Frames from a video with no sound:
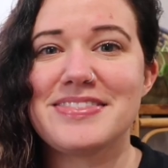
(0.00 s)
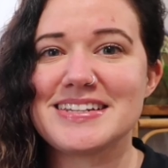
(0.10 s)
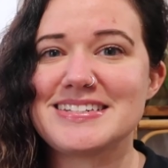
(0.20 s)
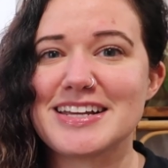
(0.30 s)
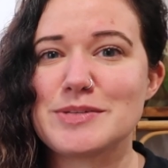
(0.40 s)

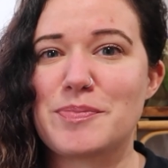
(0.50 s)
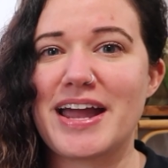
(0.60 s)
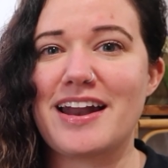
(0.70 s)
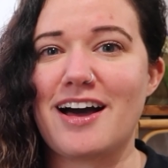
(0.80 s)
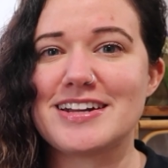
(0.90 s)
This next
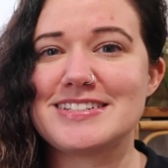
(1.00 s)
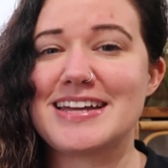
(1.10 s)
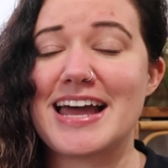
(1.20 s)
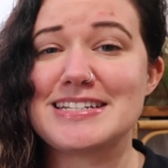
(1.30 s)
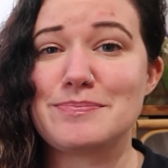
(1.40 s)
brand
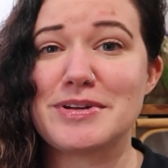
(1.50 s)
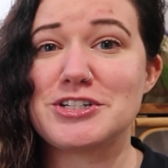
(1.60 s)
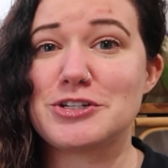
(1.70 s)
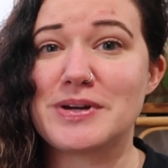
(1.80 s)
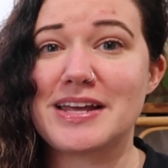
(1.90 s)
honestly hasn't
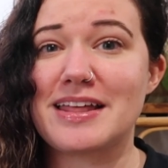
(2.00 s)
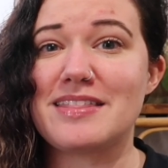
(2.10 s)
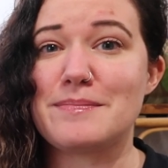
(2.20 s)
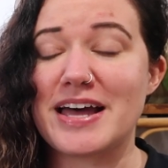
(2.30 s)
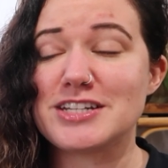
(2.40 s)
been doing
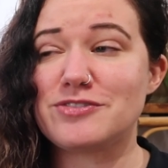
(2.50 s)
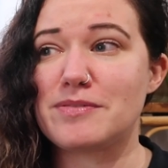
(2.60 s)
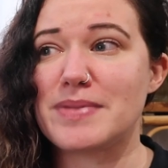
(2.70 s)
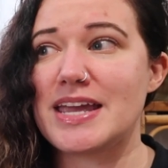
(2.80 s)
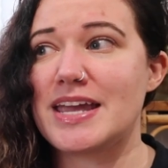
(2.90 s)
the best
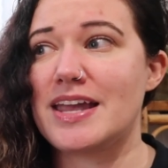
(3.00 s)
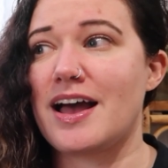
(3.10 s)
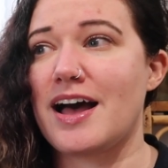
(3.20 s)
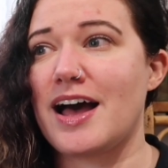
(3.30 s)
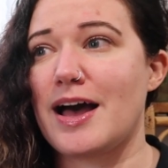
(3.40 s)
for me
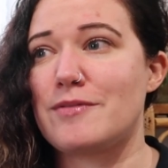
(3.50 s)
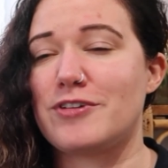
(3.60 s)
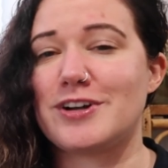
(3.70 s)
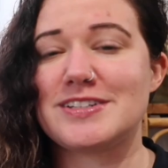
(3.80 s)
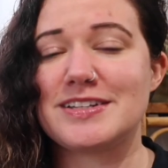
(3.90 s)

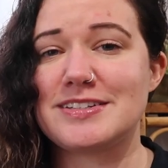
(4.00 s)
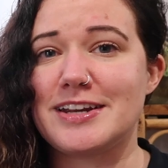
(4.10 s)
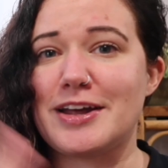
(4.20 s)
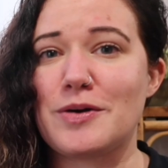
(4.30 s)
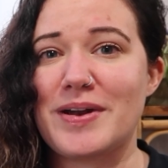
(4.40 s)
versus,
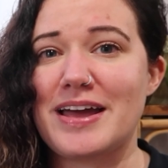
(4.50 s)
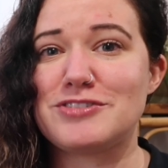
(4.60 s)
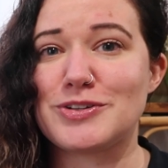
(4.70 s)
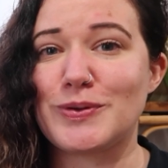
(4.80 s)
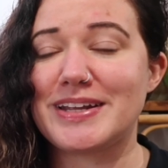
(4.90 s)
you know, when I've
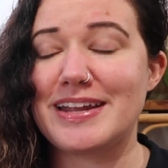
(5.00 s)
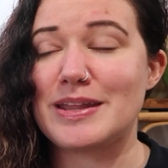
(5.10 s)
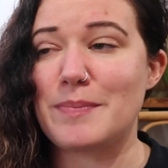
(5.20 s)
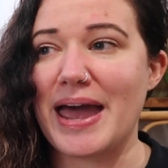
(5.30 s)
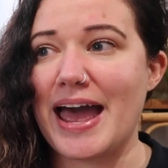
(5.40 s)
sold it in
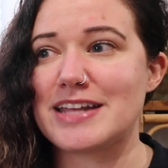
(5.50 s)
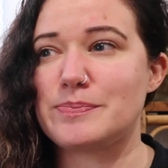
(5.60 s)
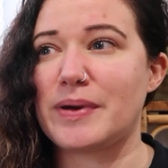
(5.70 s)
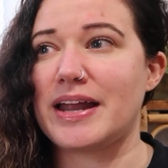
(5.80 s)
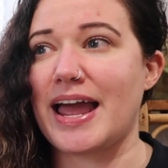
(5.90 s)
the
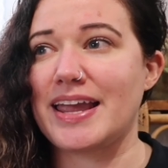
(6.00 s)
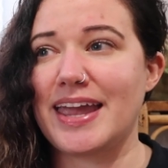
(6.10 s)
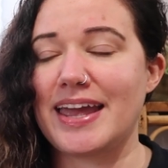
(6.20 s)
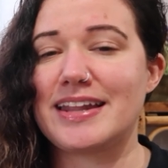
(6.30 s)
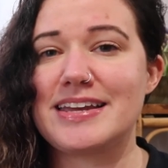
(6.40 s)
past, but I
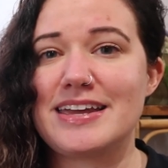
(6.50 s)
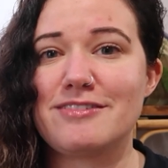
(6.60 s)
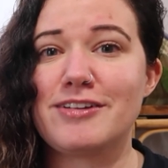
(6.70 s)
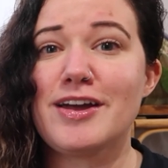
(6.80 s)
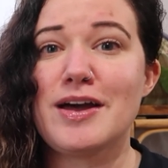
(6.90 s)
can't
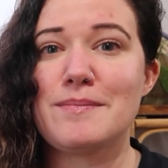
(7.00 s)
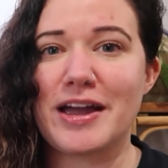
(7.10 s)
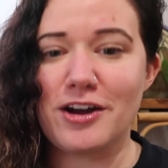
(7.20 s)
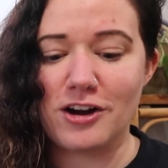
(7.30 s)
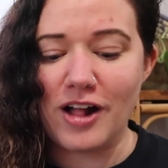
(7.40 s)
leave
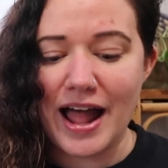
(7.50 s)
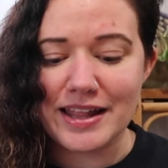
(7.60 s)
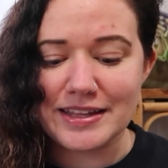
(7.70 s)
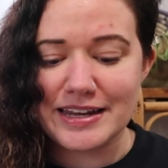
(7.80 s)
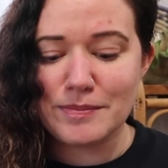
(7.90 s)
my girl
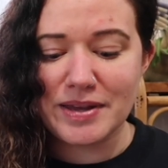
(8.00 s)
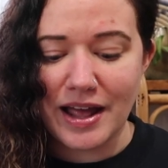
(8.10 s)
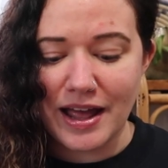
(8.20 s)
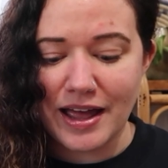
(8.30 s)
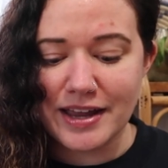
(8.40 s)
Eileen
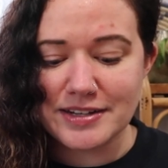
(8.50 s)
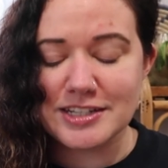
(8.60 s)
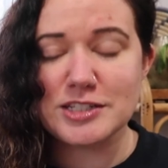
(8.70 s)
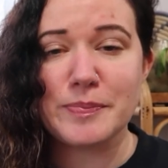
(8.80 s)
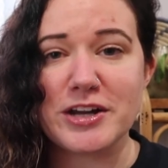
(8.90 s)
behind,
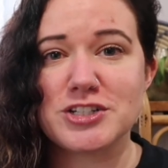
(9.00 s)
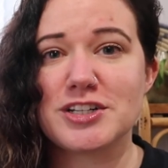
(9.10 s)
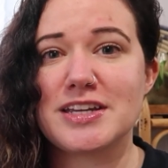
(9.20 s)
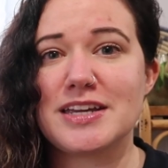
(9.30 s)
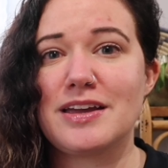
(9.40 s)

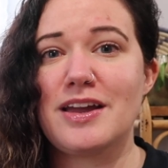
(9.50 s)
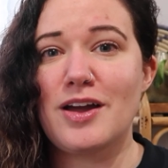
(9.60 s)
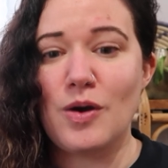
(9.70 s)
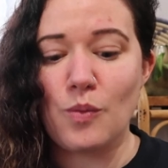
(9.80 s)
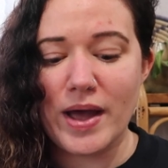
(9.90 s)
especially
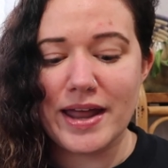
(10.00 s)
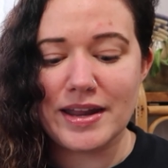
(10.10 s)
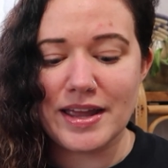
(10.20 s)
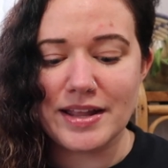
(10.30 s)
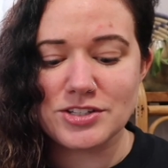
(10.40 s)
when
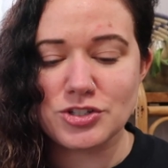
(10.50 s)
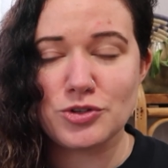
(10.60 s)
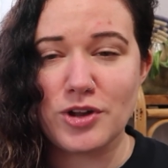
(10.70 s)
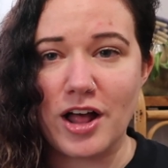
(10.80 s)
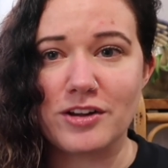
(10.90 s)
it's
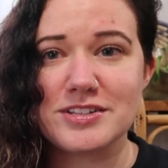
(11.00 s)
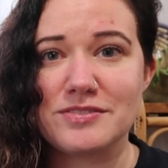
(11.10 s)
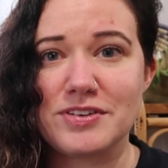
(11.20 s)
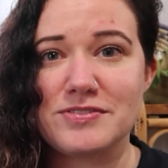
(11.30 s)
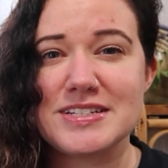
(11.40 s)

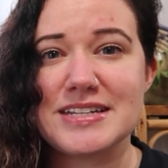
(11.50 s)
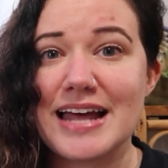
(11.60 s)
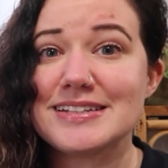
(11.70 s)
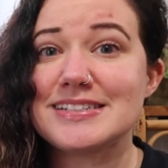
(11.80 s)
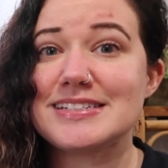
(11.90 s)

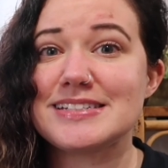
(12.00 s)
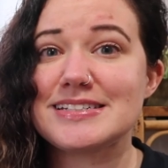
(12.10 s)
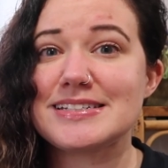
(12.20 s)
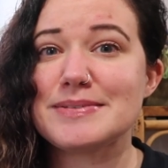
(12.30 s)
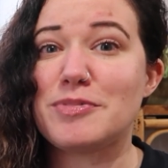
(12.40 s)
$2.50.
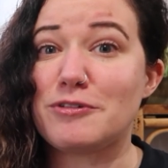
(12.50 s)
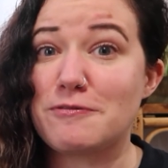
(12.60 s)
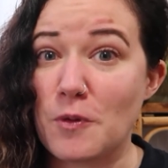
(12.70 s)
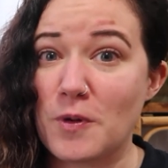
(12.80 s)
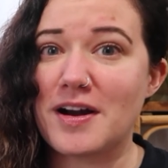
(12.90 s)

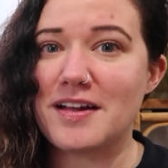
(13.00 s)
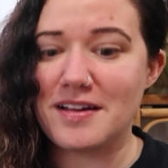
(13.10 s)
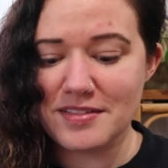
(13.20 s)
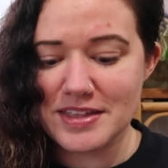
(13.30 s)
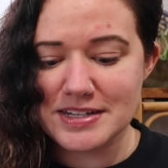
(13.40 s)

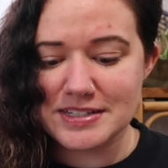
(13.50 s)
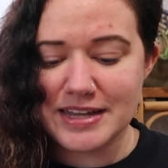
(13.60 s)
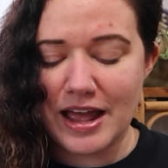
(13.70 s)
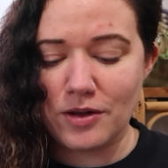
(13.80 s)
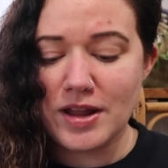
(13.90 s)
before the
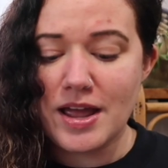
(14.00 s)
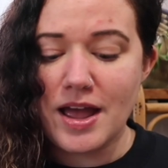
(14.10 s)
discount.